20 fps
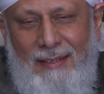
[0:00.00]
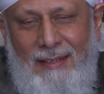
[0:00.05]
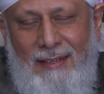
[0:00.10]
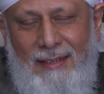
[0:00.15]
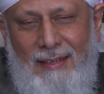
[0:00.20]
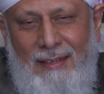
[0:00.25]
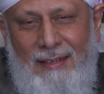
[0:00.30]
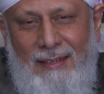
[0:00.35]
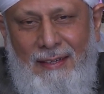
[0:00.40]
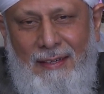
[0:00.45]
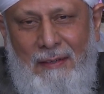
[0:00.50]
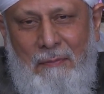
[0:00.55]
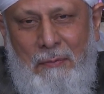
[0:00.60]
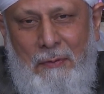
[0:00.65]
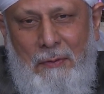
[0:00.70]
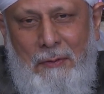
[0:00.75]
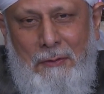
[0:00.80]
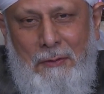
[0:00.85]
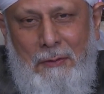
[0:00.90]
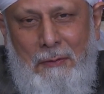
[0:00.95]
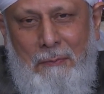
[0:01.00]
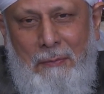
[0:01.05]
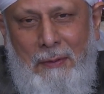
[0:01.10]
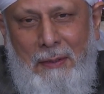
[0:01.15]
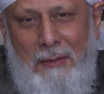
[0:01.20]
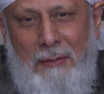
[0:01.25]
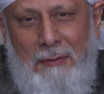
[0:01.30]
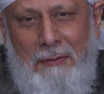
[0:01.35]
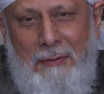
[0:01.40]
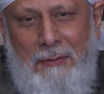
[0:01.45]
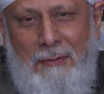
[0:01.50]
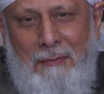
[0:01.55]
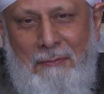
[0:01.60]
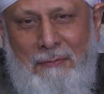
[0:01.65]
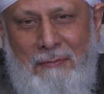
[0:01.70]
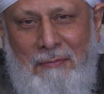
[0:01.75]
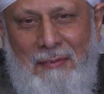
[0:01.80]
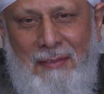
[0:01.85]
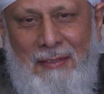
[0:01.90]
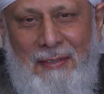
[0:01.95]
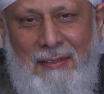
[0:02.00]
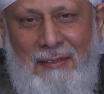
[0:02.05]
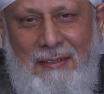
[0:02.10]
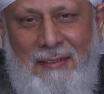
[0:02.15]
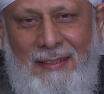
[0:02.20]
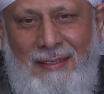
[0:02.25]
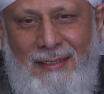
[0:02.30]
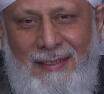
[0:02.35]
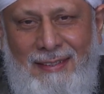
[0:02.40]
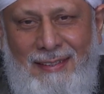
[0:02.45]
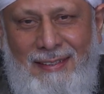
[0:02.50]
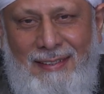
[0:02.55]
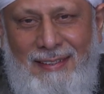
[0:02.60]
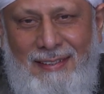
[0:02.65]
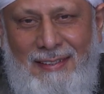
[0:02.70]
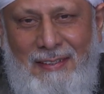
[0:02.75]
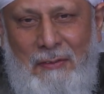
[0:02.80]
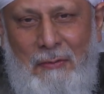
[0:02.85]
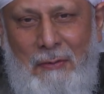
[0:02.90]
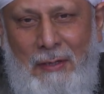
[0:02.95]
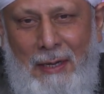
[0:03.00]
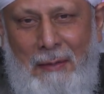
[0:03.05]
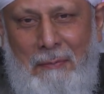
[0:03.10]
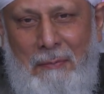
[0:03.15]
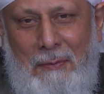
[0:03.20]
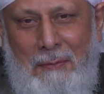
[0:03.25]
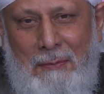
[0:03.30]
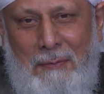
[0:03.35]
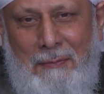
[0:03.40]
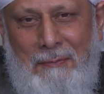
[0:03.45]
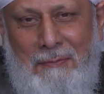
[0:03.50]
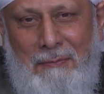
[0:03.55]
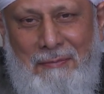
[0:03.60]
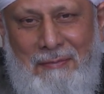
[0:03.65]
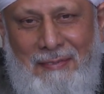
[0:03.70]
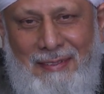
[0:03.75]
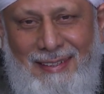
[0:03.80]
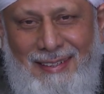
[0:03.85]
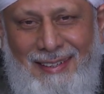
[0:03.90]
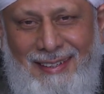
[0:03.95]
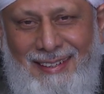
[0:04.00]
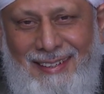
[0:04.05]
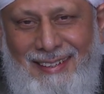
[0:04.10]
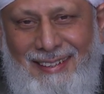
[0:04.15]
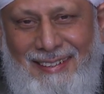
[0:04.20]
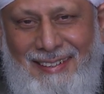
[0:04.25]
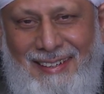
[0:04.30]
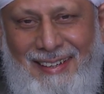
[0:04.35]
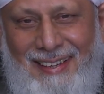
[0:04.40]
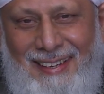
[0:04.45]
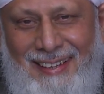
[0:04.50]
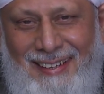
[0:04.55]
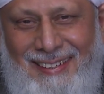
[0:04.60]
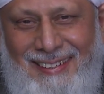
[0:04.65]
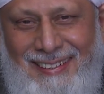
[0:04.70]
uh, approach your parents to, to help you. Okay?